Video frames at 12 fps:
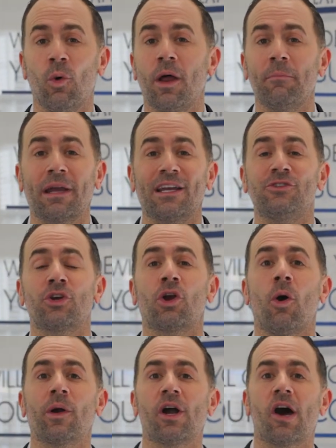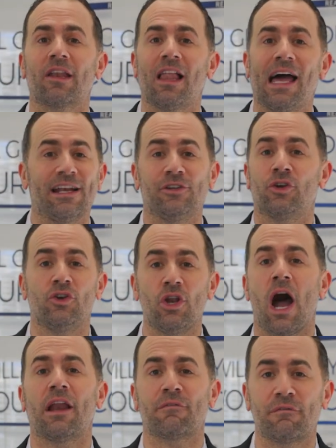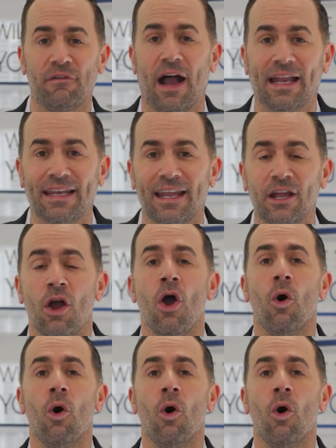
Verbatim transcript: one because you're going online and you're not finding